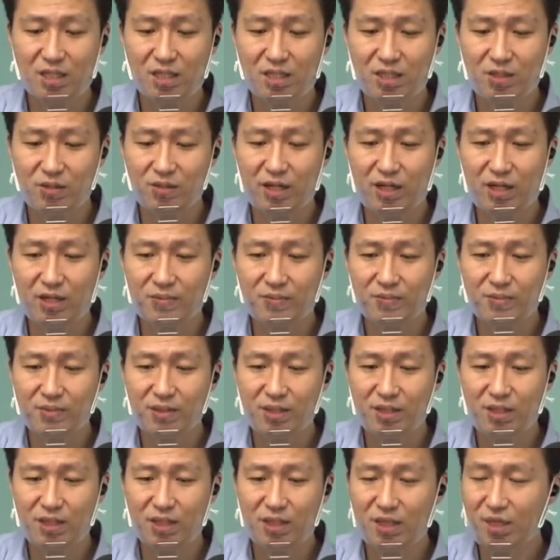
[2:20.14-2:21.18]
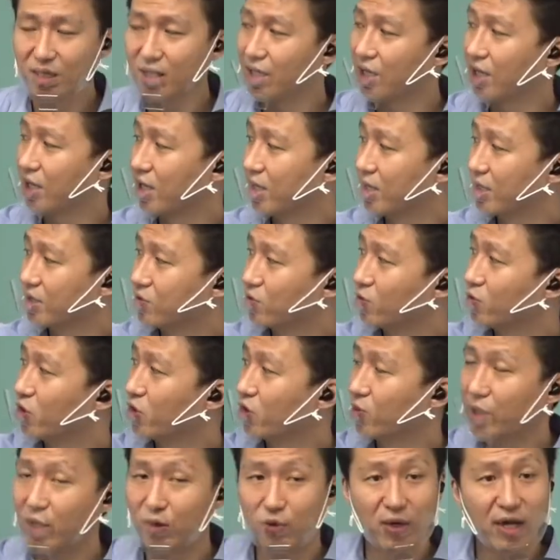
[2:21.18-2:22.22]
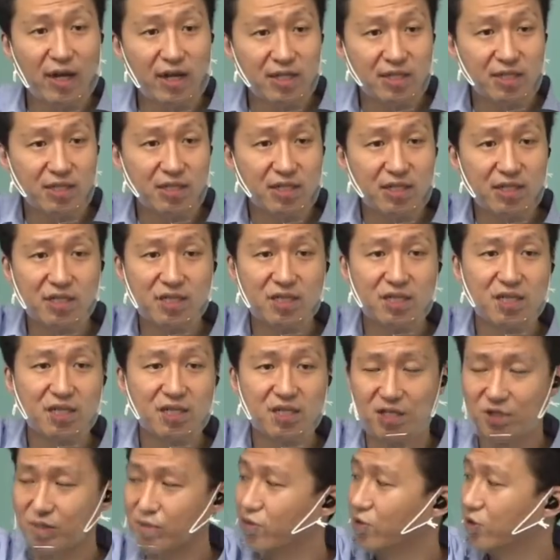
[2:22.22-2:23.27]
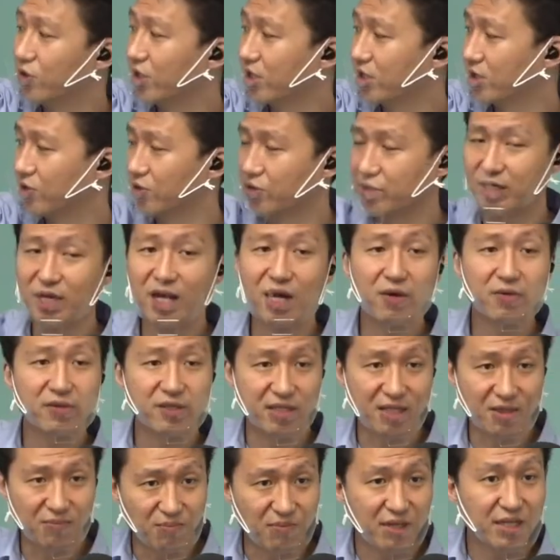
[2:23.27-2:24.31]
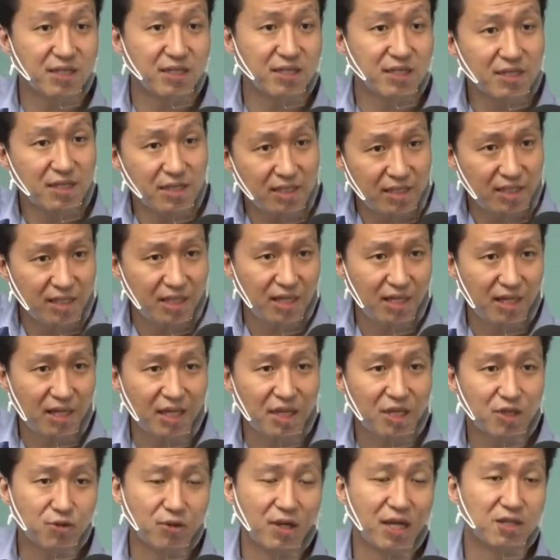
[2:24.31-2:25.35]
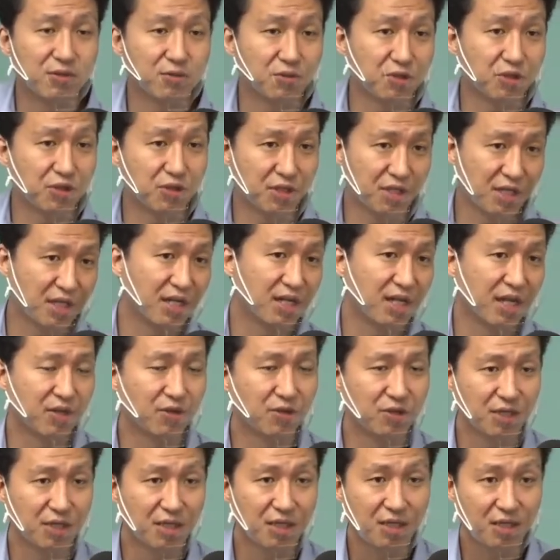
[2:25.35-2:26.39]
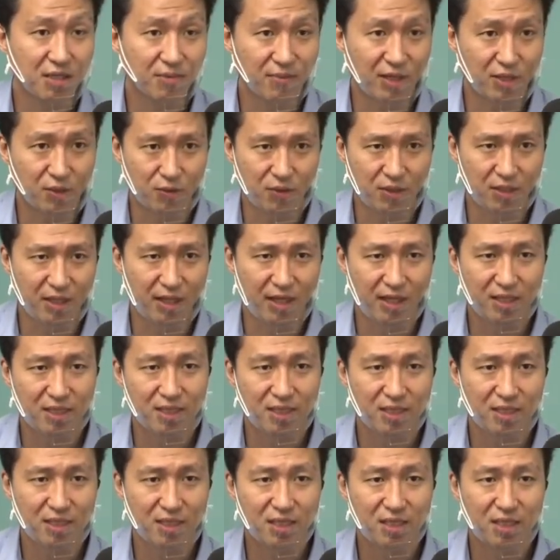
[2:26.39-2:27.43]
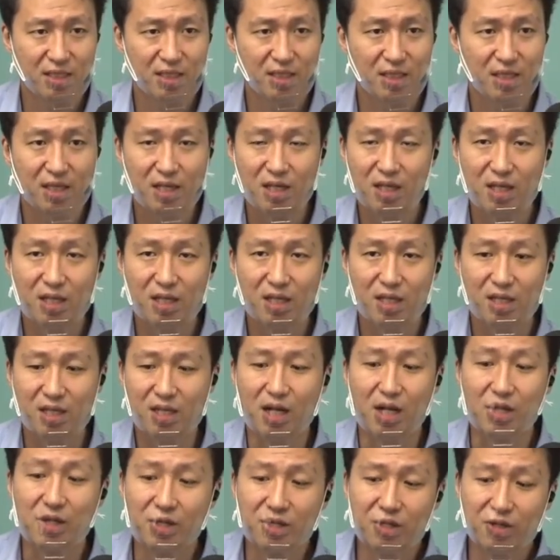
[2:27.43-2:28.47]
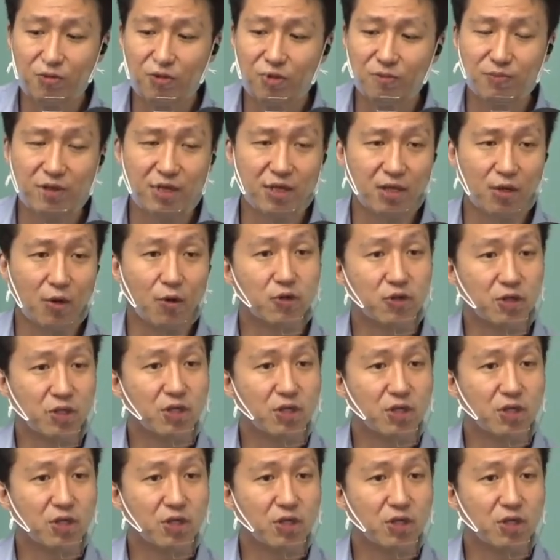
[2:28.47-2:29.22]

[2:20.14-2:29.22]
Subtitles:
right? As warm air rises, the cool air goes down and it mixes and it transfers heat energy by doing that. Another would be ocean